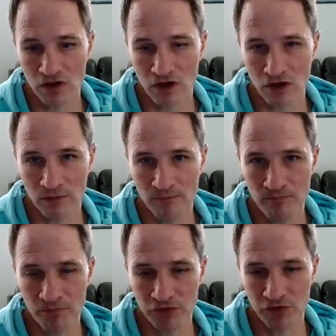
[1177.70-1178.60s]

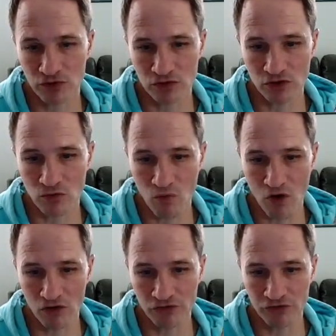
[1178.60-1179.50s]
little
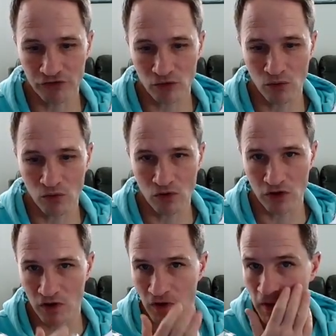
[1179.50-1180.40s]
walls,
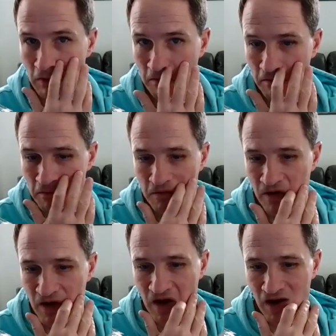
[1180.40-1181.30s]
or
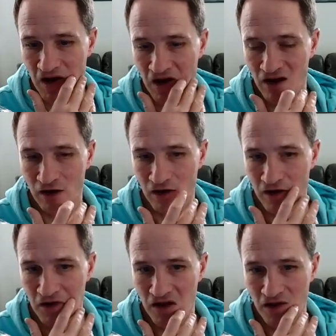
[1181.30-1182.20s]
uh,
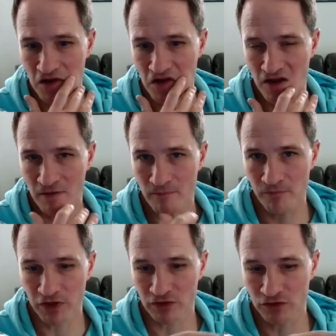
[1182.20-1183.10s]

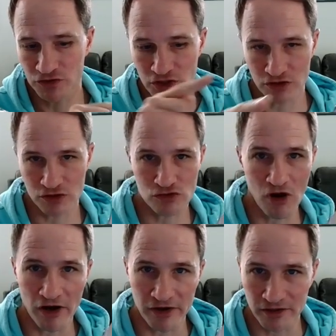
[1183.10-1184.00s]
to
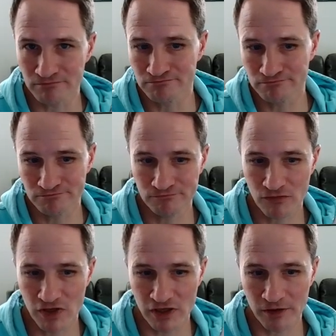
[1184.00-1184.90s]
draw in,
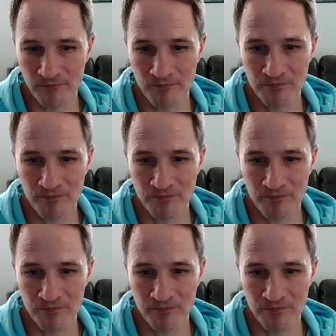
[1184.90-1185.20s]
you know.